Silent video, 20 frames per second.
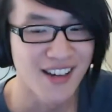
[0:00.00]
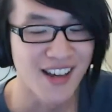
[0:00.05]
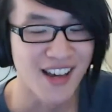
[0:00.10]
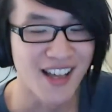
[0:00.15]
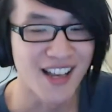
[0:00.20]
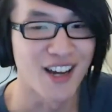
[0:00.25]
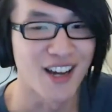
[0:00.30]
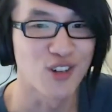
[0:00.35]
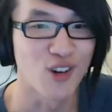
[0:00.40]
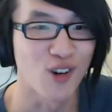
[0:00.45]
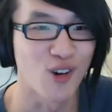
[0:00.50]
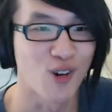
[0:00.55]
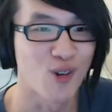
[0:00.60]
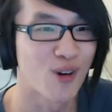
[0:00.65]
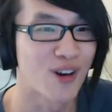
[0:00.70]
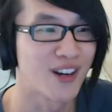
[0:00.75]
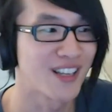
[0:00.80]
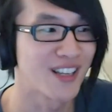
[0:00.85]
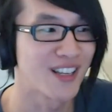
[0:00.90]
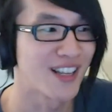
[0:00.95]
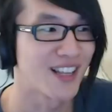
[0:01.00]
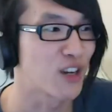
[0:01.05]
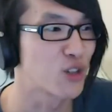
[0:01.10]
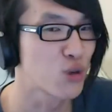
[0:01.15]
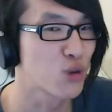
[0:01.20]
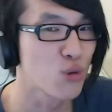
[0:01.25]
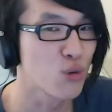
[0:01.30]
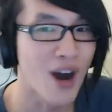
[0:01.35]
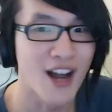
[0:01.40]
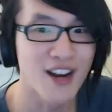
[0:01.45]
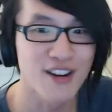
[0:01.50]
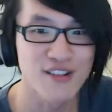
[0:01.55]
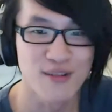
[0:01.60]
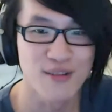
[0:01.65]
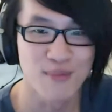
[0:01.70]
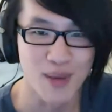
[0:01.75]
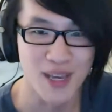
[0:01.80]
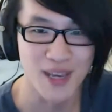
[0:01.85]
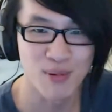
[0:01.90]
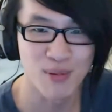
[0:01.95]
and I don't want like two
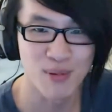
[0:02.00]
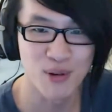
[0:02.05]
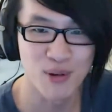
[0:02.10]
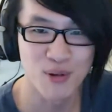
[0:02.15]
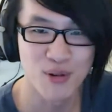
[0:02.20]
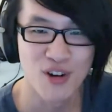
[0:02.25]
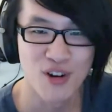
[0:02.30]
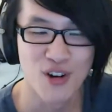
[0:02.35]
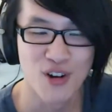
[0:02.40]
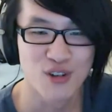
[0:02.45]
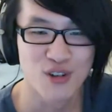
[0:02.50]
hundred people